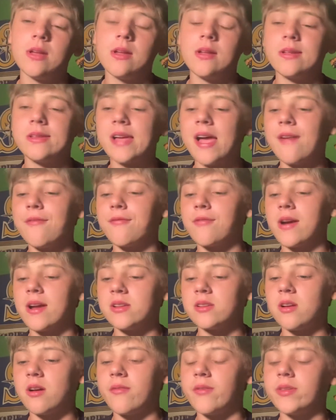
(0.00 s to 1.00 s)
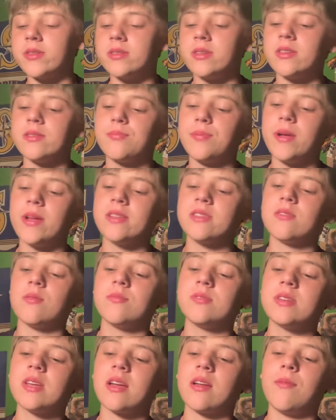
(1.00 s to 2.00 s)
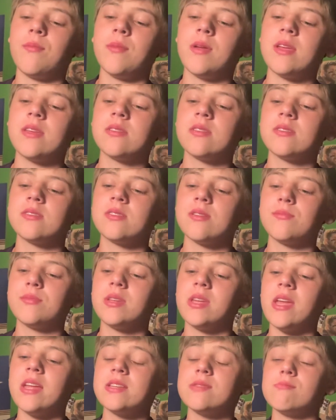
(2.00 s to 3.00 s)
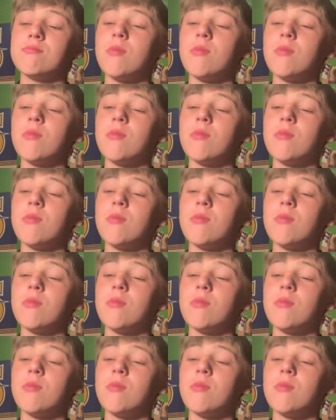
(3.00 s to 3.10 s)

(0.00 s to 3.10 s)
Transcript: Ty France obviously is playing some second base, some DH.